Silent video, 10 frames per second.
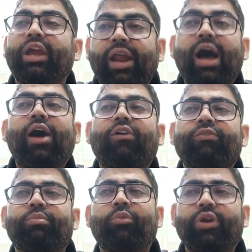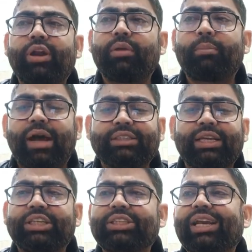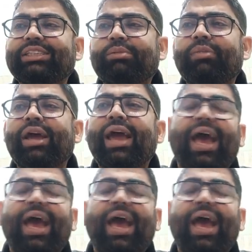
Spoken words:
era of modern mass nationalism